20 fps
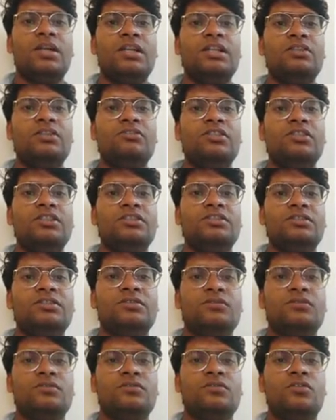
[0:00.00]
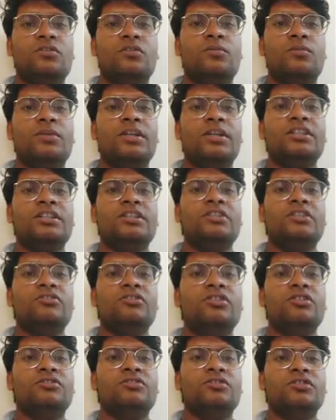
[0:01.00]
leverage, operating
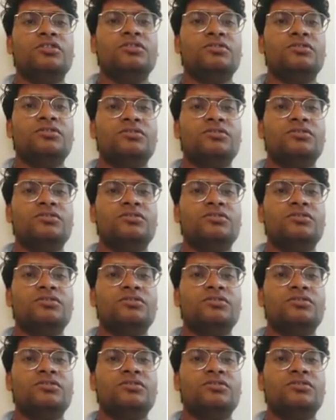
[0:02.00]
leverage source,